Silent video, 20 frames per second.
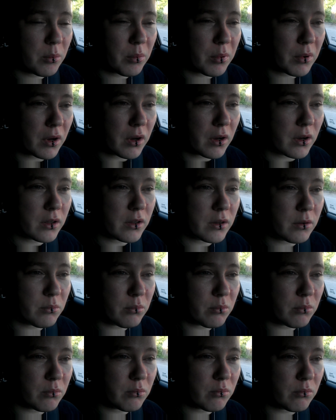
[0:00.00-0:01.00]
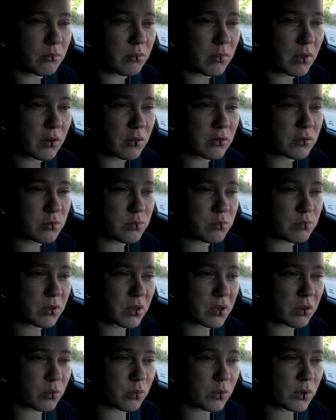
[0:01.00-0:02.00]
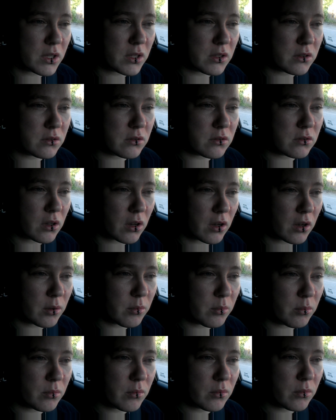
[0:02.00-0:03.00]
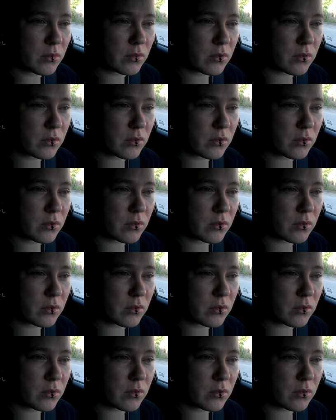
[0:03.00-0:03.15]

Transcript: but um, there's between time